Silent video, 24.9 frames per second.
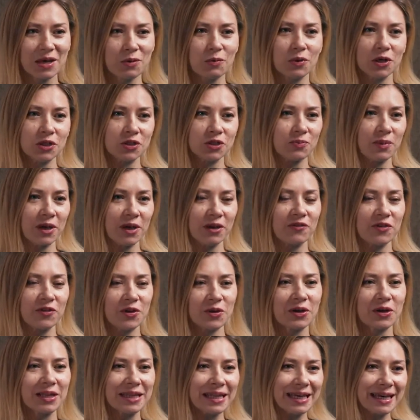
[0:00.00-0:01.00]
They want to make
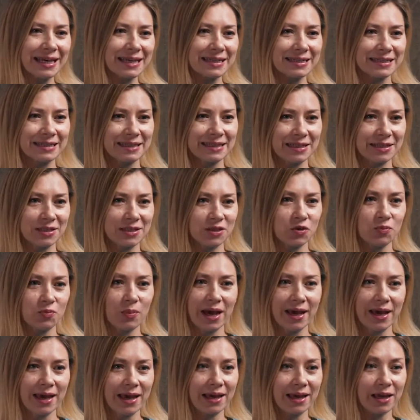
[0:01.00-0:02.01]
few clicks and to
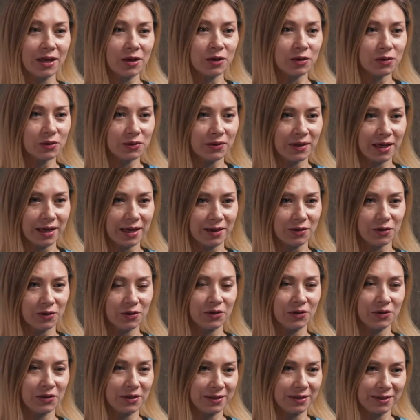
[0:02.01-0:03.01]
buy any good they
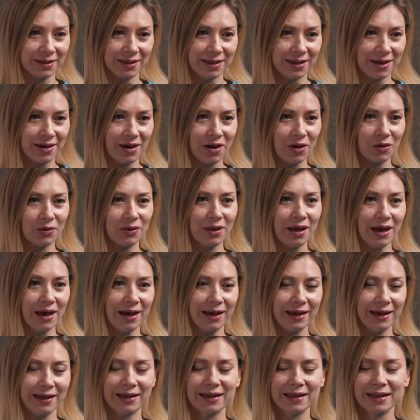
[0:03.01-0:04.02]
could
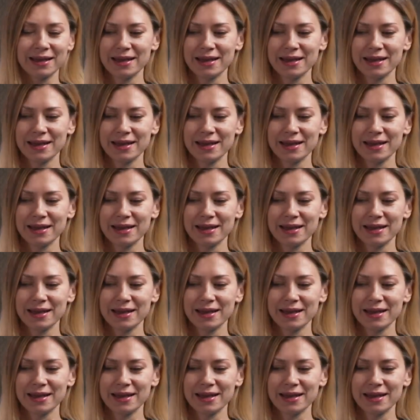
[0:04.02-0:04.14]
online.